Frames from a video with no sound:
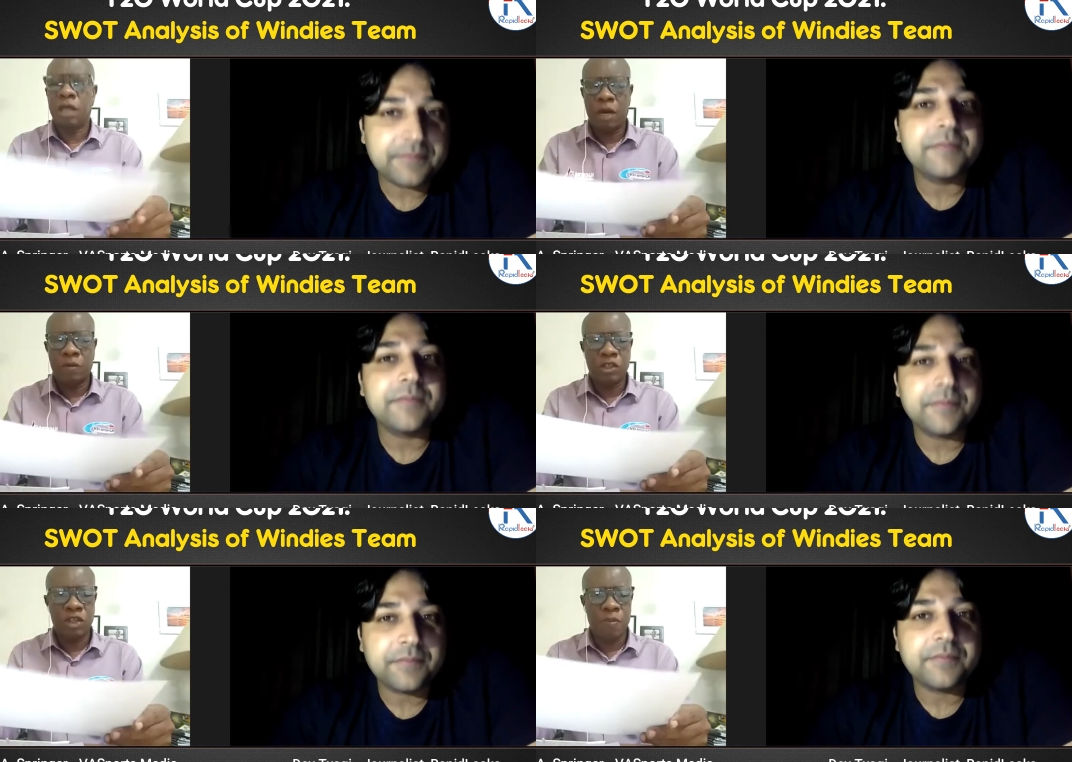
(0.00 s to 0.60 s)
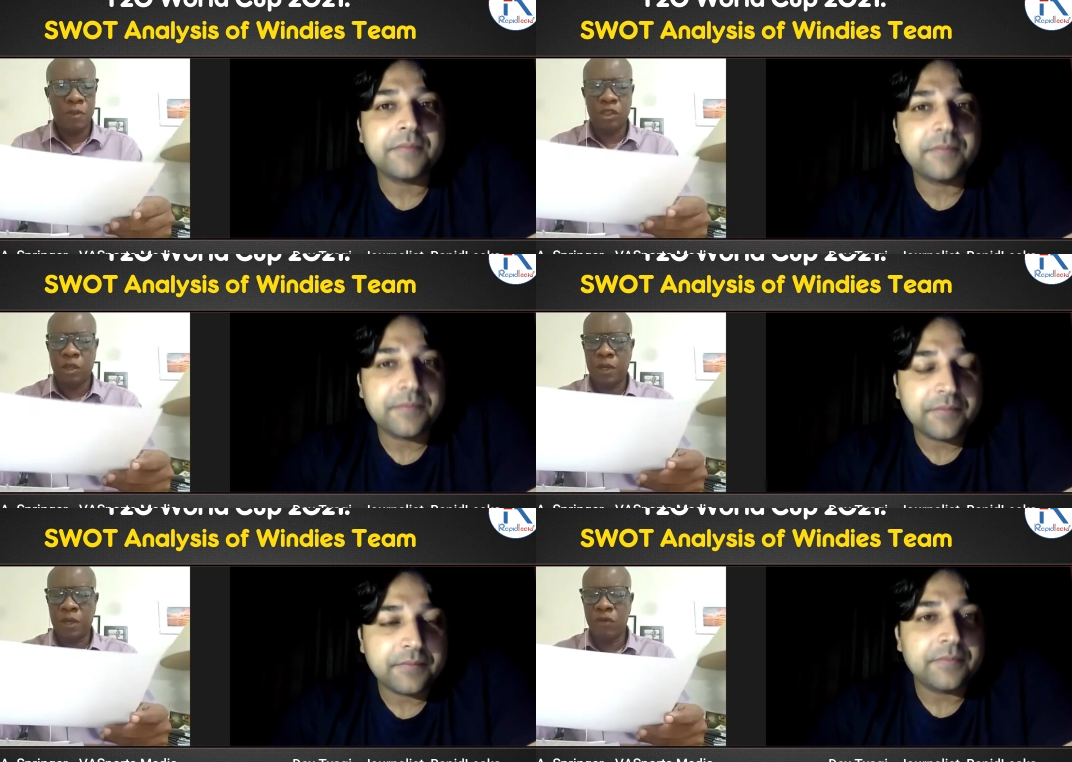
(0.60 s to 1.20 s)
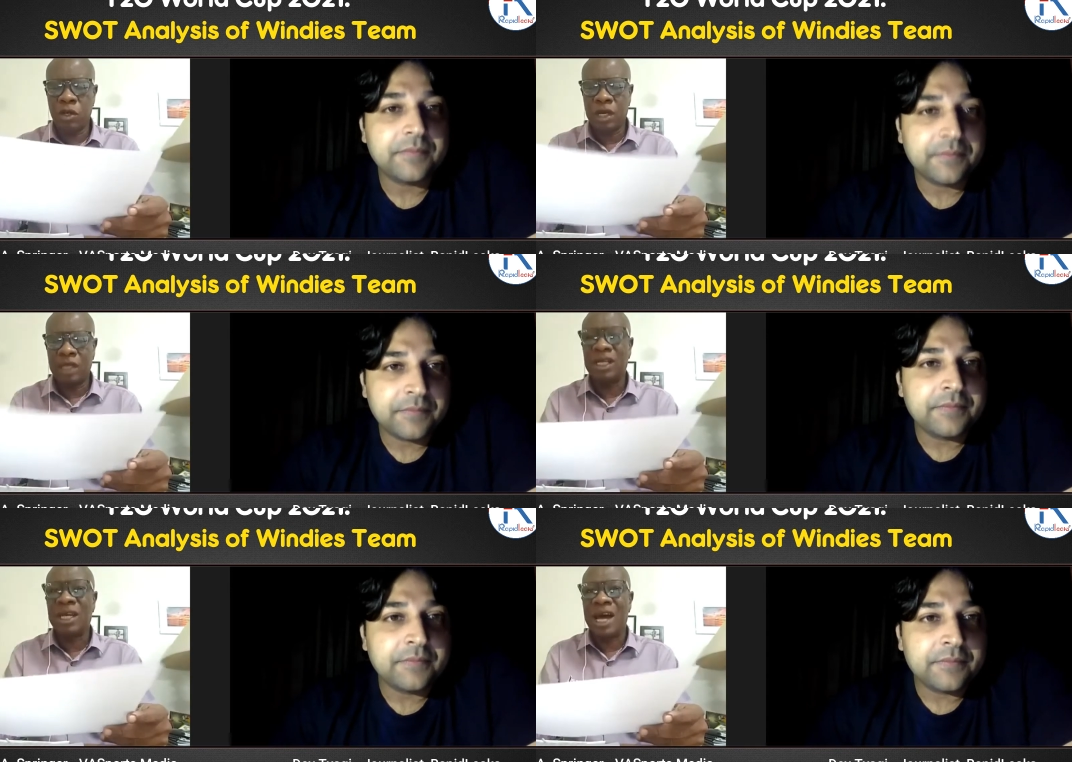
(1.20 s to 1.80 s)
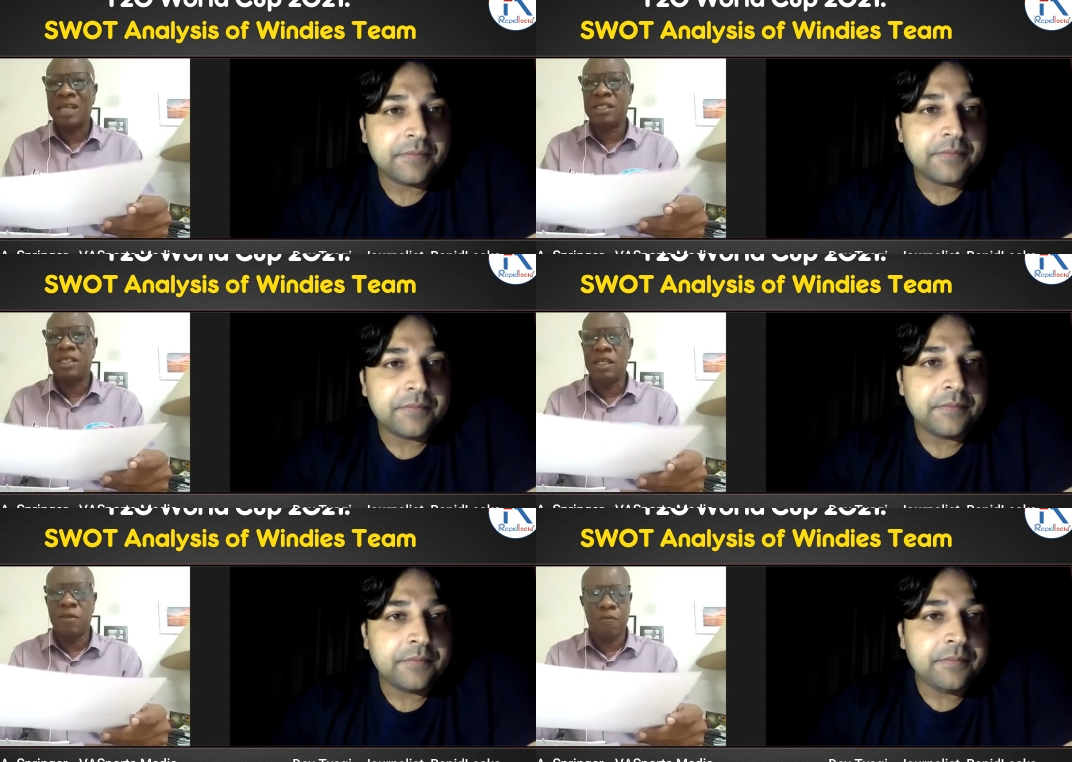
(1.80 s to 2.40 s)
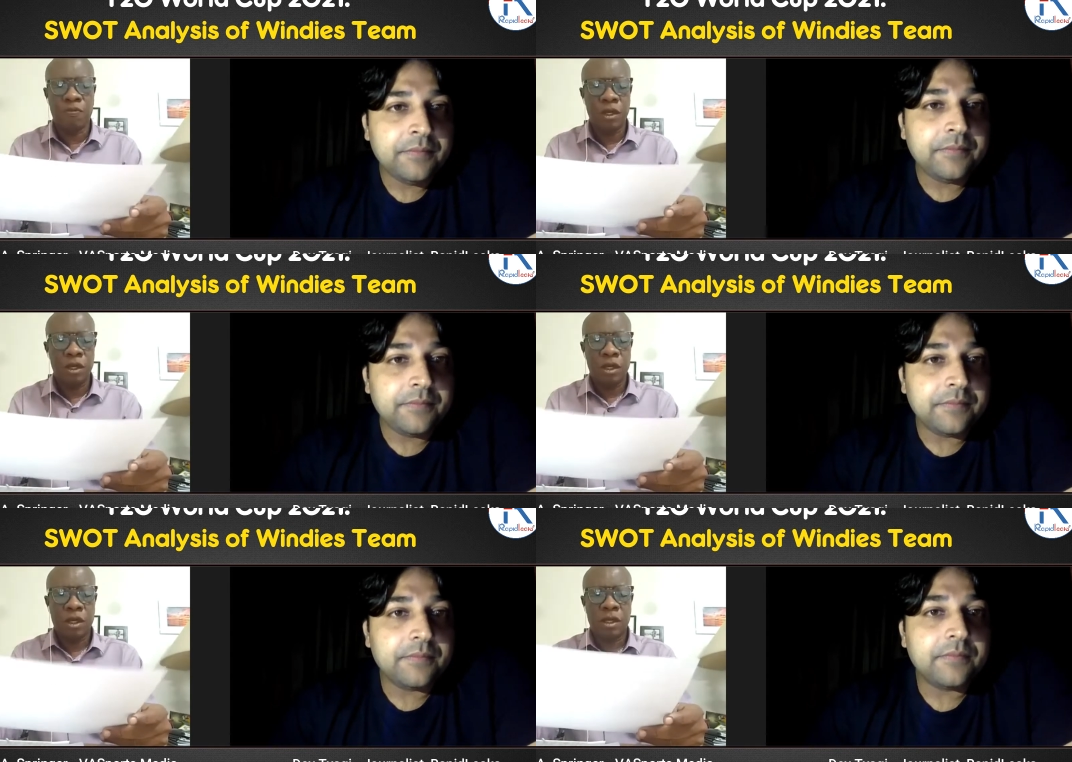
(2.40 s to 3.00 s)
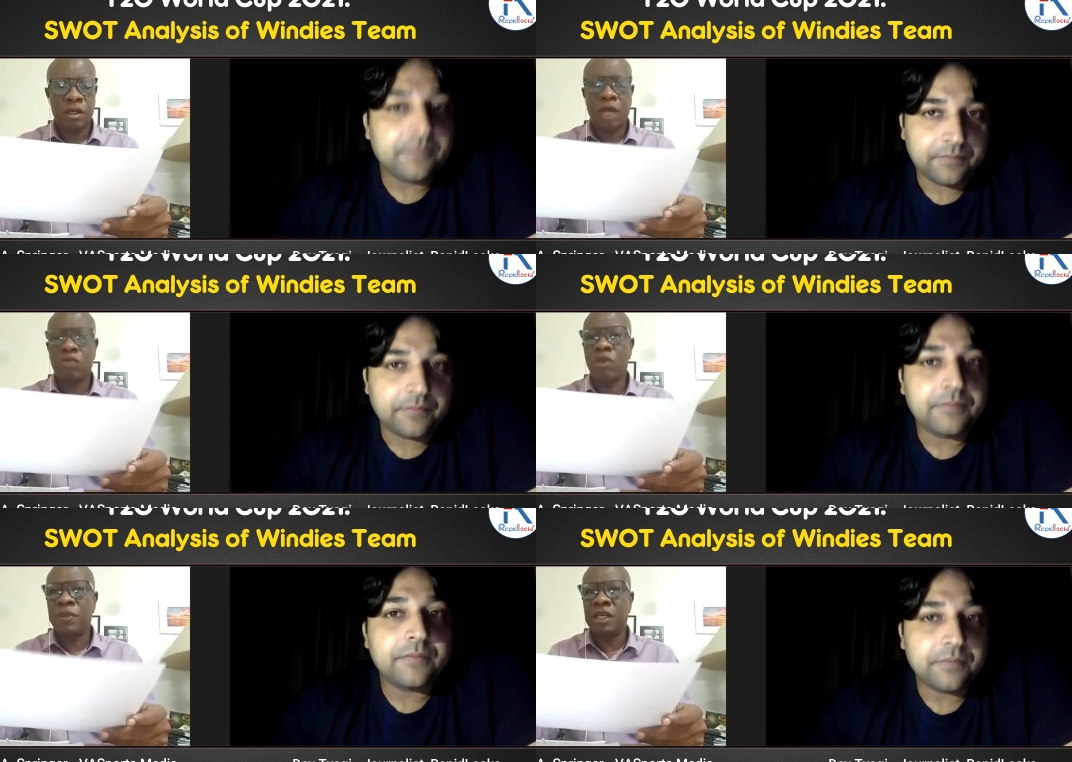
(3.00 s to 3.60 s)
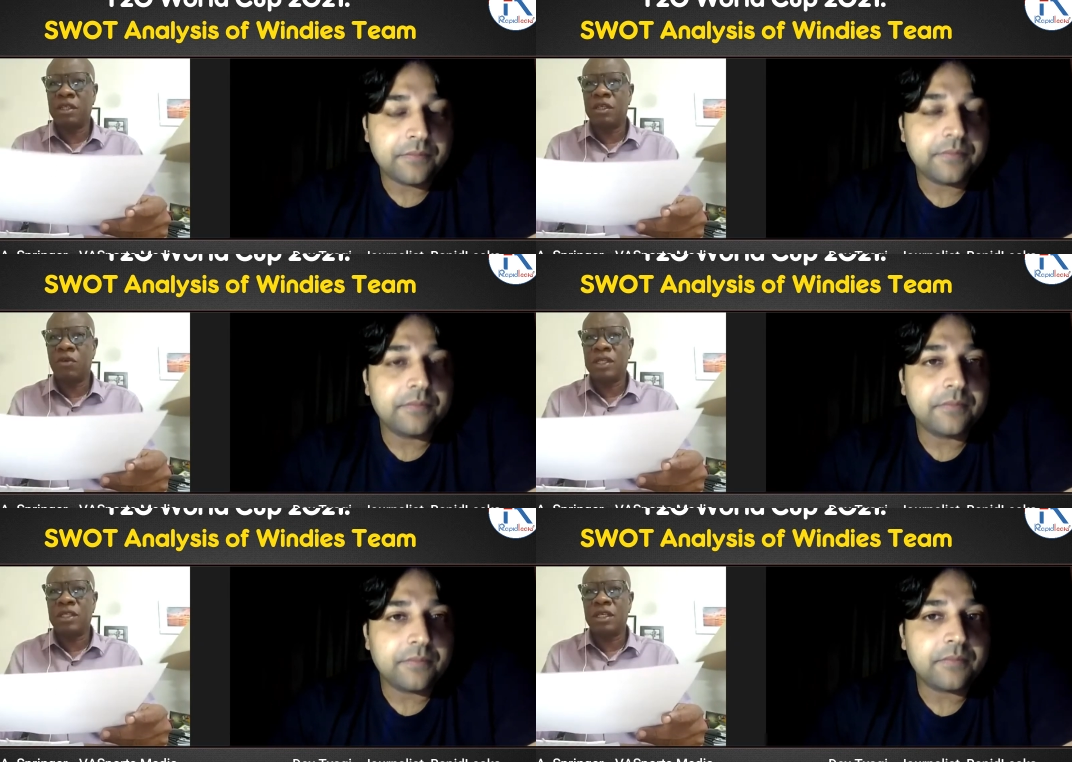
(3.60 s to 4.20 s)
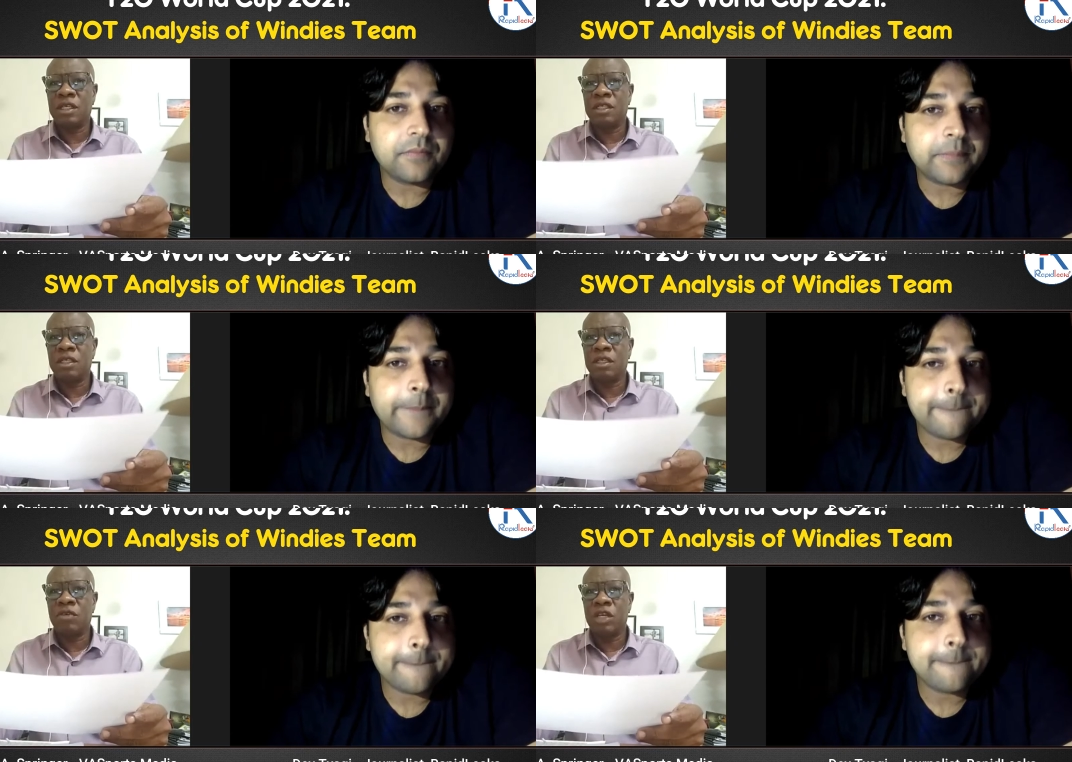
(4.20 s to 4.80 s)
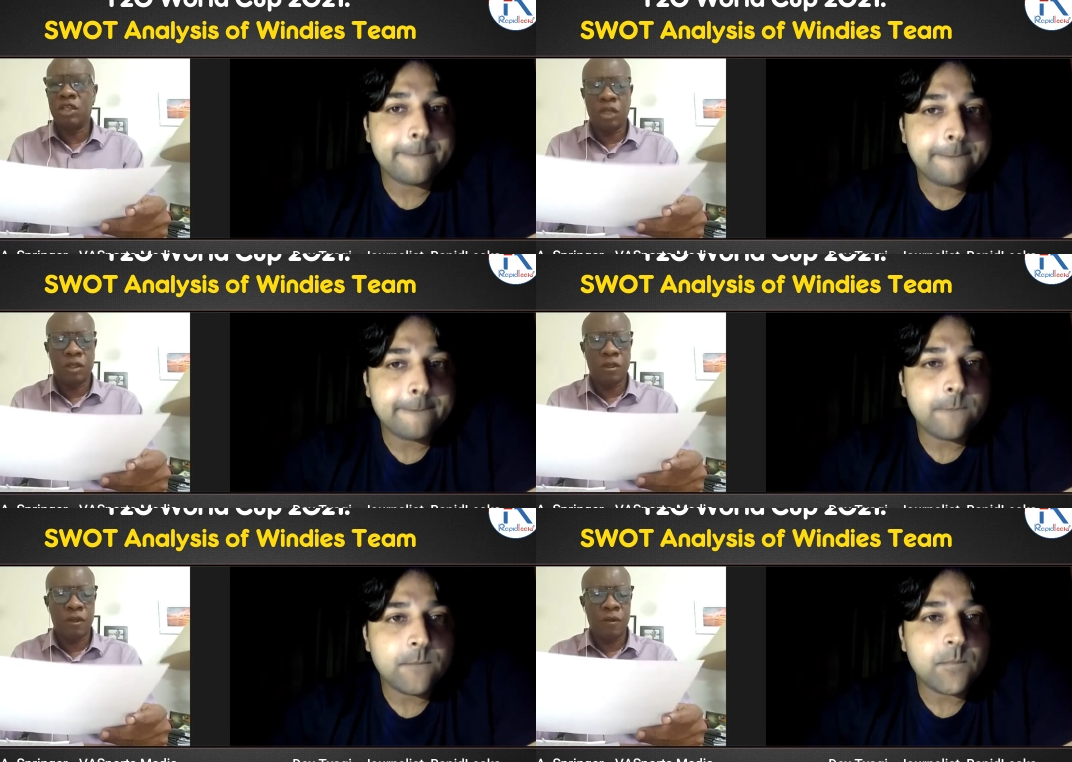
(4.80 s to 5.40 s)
Speaker 1: this championship. And if we look at the last team that represented the West Indies in the region,